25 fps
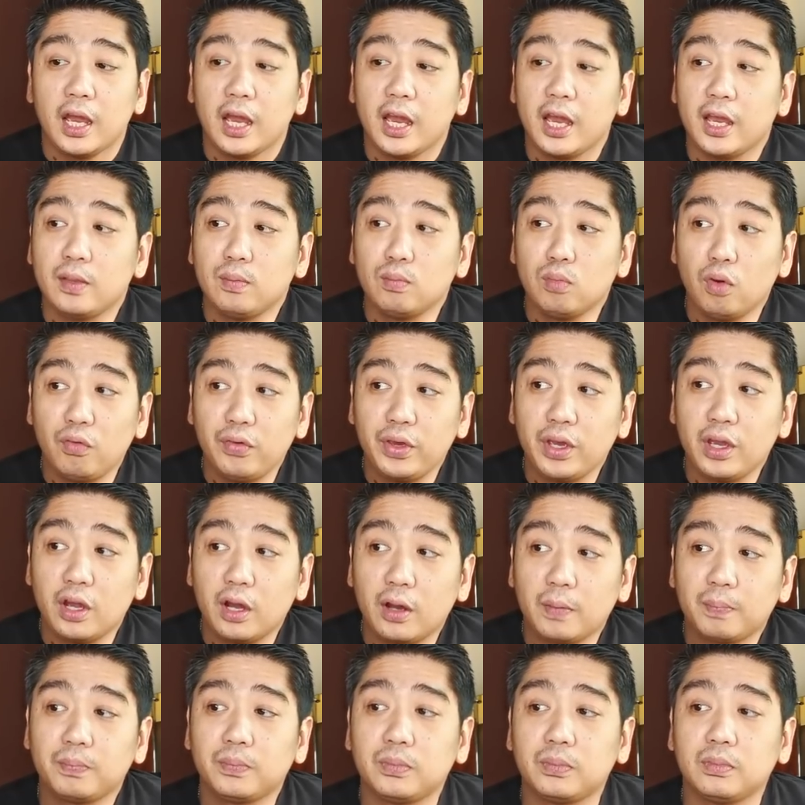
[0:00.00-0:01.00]
And moving
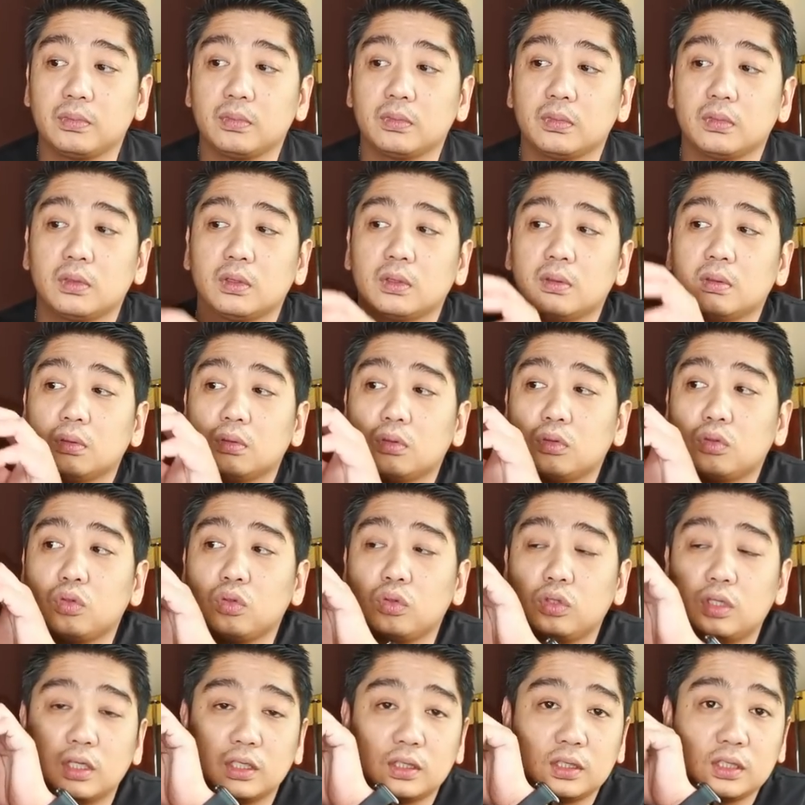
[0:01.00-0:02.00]
up
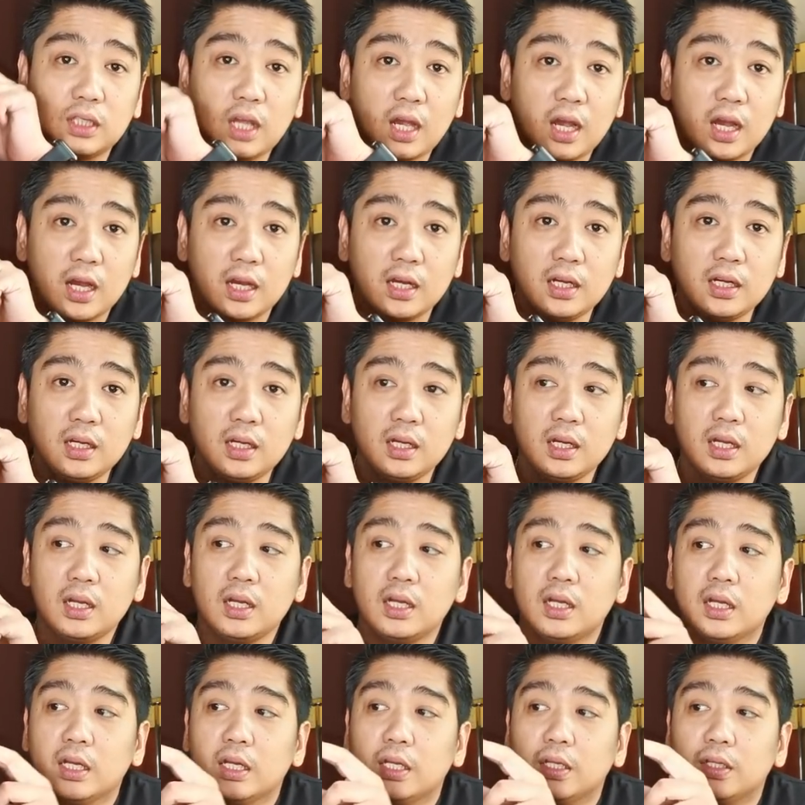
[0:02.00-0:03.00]
to the tongue,
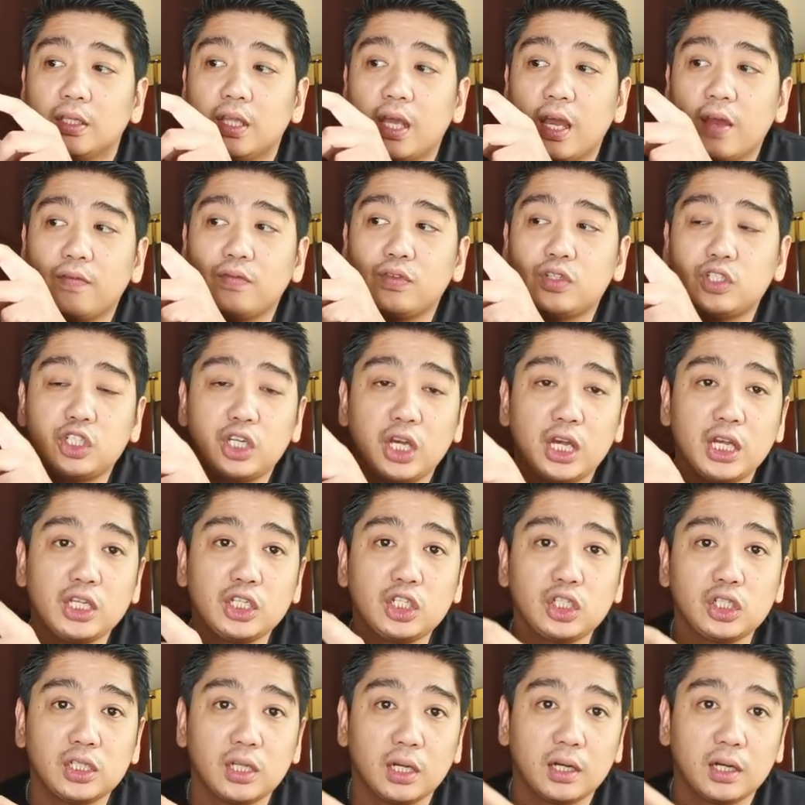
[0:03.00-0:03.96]
they have changed